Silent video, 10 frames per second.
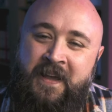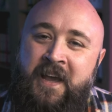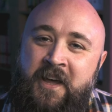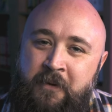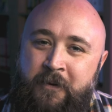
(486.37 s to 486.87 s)

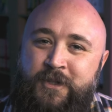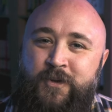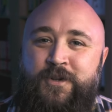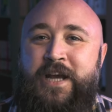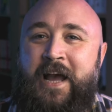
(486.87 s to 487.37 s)
The
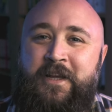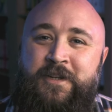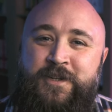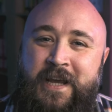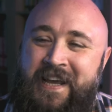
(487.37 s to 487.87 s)
bookstore
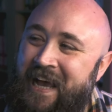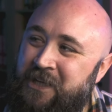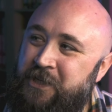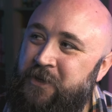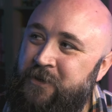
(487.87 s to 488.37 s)
challenge,
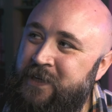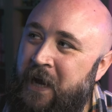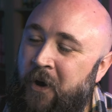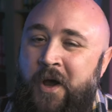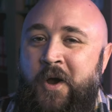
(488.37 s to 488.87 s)
as it turns
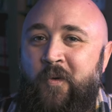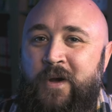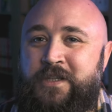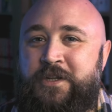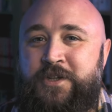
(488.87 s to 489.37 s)
out,
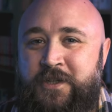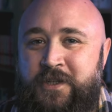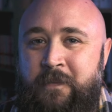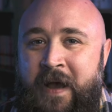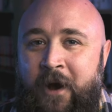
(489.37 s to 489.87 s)
wasn't just
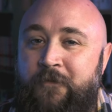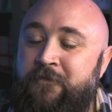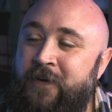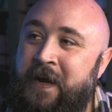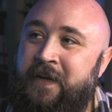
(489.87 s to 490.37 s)
about
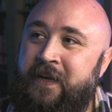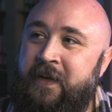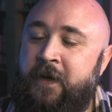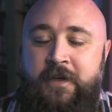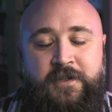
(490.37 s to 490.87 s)

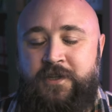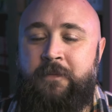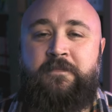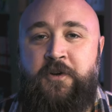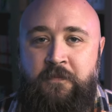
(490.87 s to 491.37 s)
finding
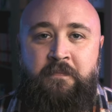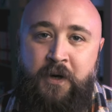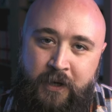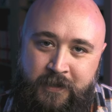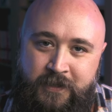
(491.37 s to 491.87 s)
some new
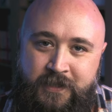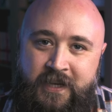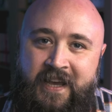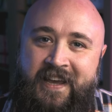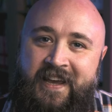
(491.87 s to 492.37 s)
books.
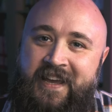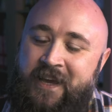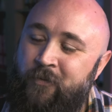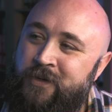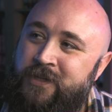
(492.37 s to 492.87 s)

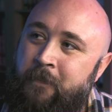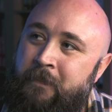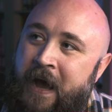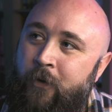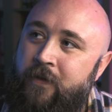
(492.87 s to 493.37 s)
It was
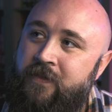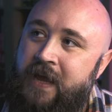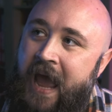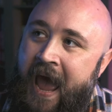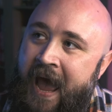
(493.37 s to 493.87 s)
about
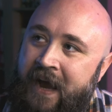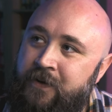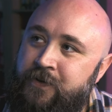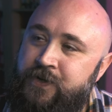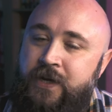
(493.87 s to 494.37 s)
the
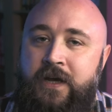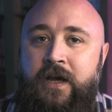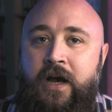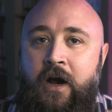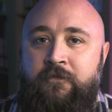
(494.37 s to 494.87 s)
act
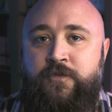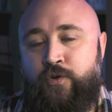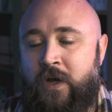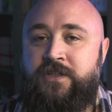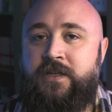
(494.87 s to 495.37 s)
of
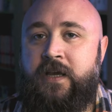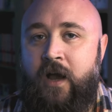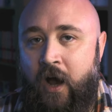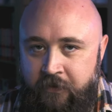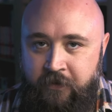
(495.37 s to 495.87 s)
trusting
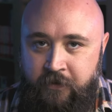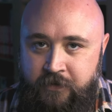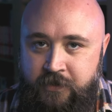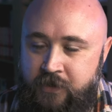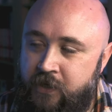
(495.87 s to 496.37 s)

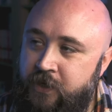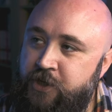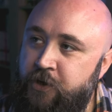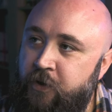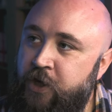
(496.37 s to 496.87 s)
others
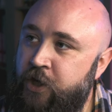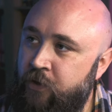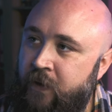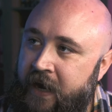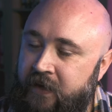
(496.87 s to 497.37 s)
to
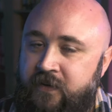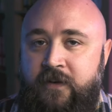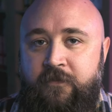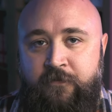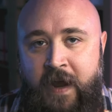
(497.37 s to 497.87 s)
curate
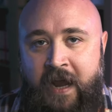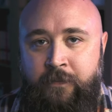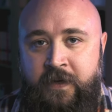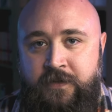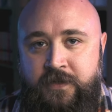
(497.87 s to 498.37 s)

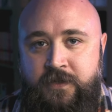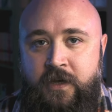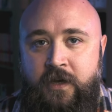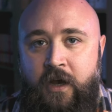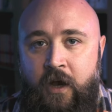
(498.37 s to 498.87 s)
fragments
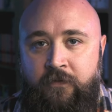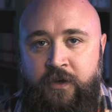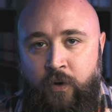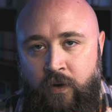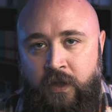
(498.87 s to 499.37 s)
of
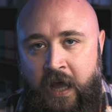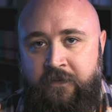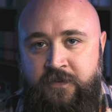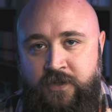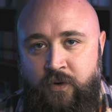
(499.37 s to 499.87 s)
your
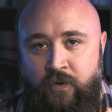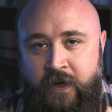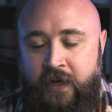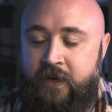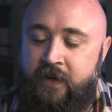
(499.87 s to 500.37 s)
life
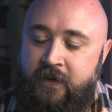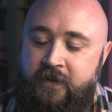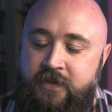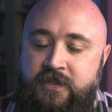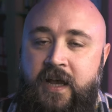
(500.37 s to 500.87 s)
story,
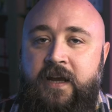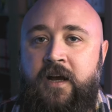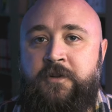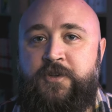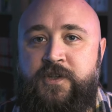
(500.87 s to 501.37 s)
sight
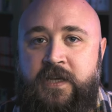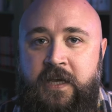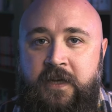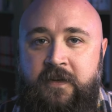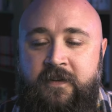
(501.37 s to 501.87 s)
unseen.